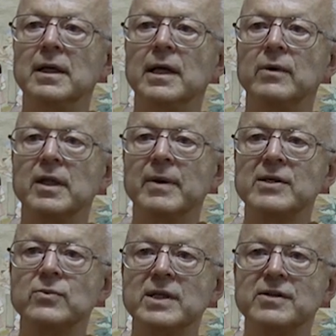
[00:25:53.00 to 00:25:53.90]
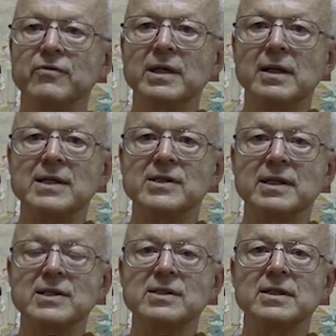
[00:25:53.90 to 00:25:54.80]
And one of the best ways of
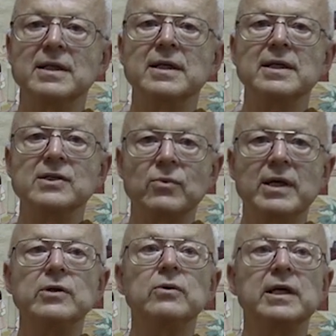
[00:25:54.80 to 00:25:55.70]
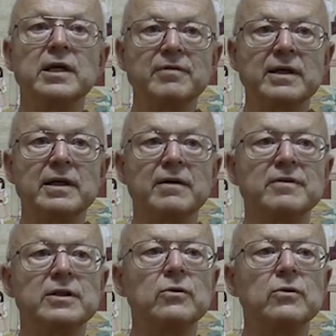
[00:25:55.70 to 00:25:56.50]
realizing this is when you give a gift.